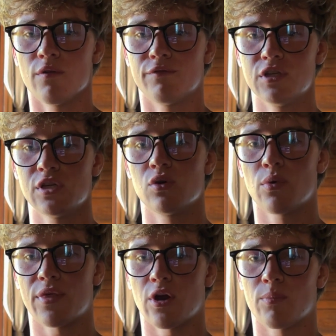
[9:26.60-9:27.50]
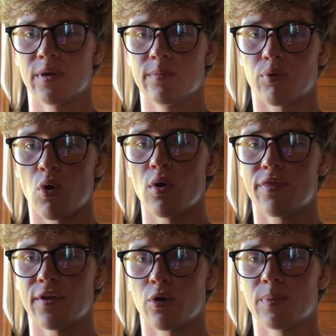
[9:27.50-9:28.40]
Physical therapy,
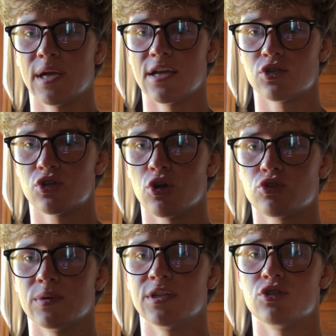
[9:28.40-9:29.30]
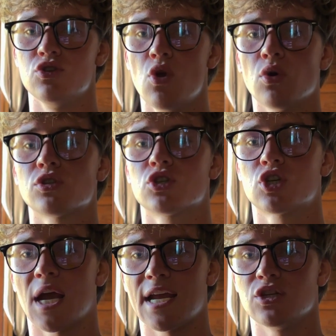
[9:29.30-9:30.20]
prolotherapy, and surgery does not
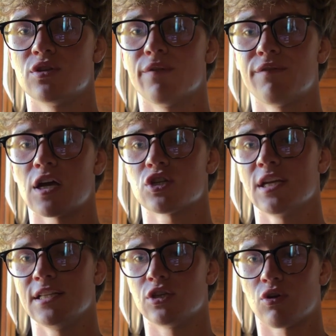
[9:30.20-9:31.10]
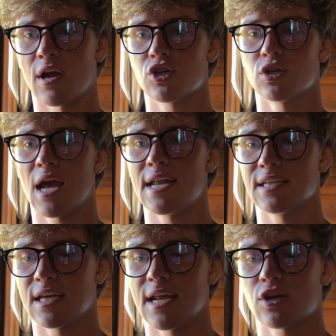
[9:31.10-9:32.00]
change the fascia integration and
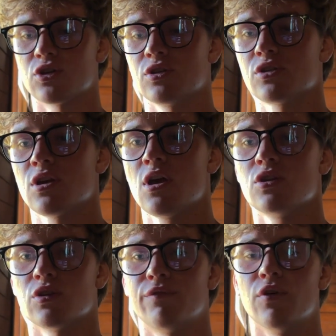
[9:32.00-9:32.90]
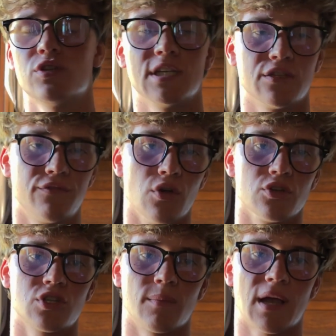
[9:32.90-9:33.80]
connections. So first things
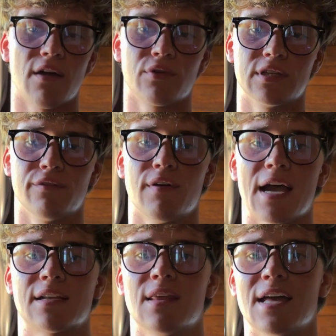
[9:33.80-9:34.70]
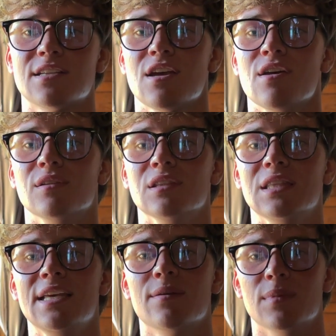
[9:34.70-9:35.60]
first, I'm covering the fact that
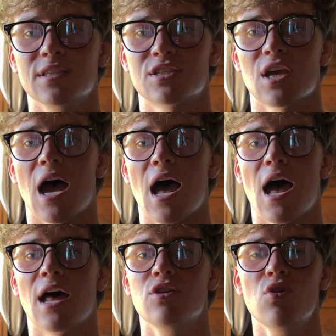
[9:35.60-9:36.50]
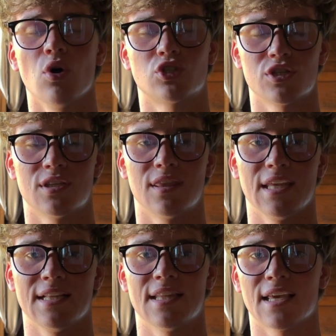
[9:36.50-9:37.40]
ligaments are not just the
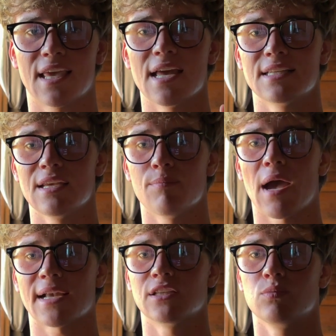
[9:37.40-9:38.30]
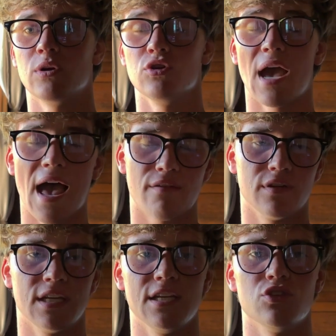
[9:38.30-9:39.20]
thing that get impacted when you have
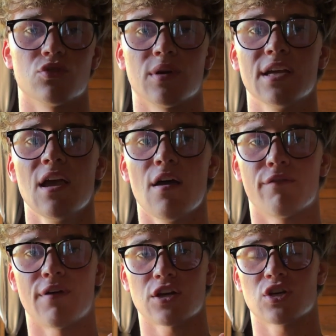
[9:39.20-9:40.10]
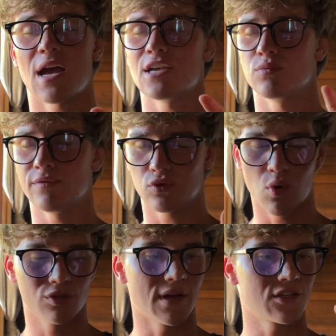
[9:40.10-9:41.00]
an injury. Fascia, as we've
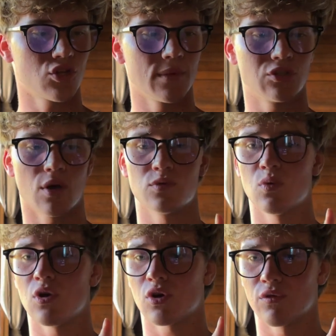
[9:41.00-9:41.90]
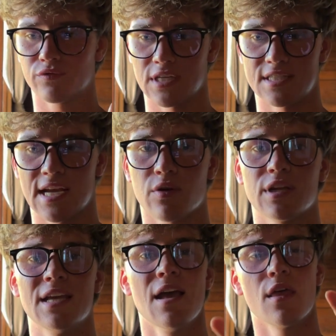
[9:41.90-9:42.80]
talked about so many times, work off
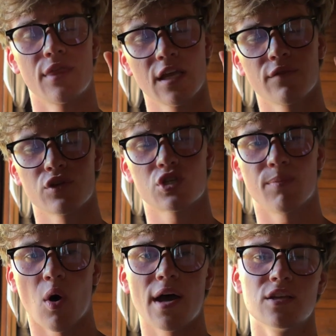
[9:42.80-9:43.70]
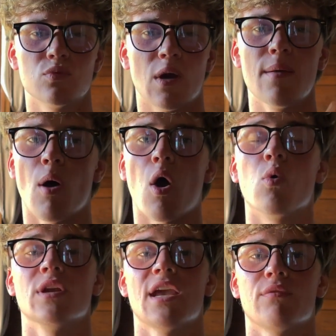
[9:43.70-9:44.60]
tensegrity. Think of the spider's web
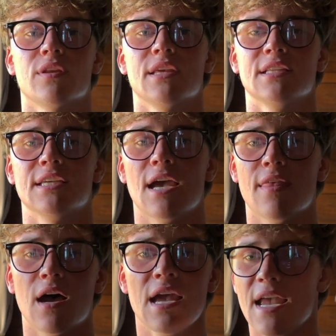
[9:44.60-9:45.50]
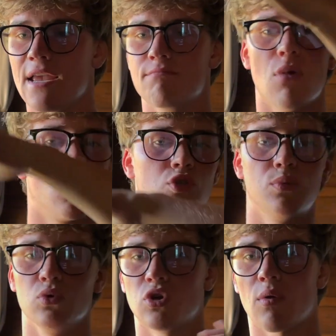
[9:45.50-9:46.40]
holding everything together in
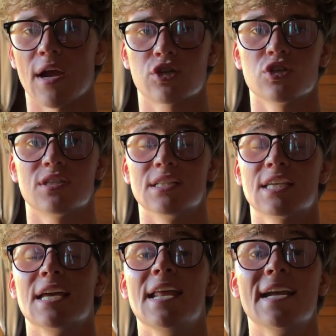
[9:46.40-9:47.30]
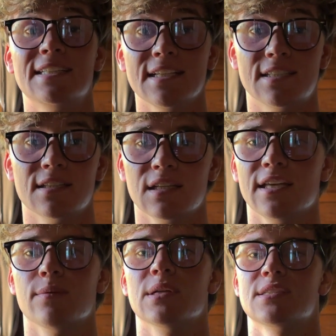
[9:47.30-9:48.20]
multiple directions, that's connecting to the
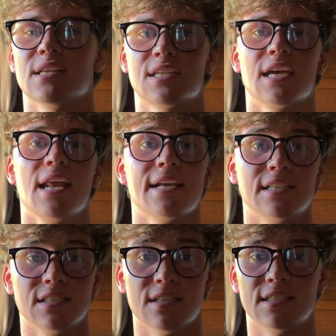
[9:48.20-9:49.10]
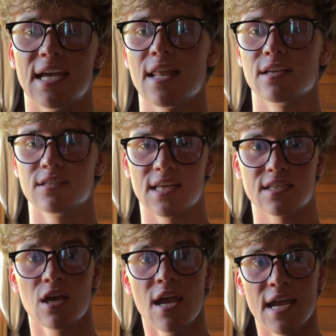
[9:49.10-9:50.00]
ligaments, that's connecting to the tendons,
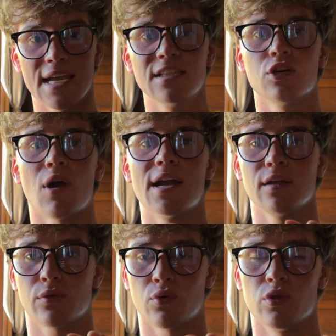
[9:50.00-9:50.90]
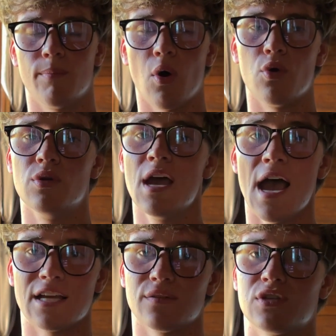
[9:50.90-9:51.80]
that's integrating through the bone.
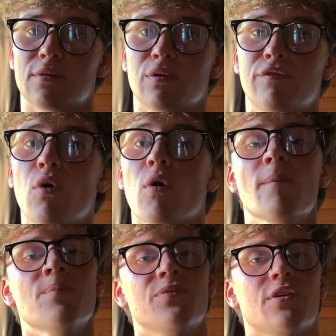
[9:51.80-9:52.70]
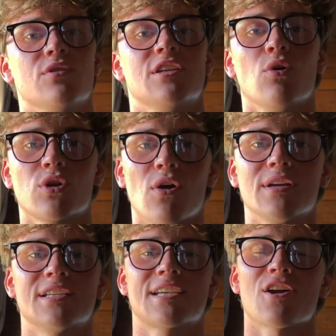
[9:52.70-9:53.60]
As I've said before, there is an ongoing
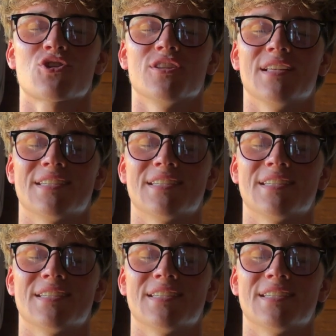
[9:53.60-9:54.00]
discussion that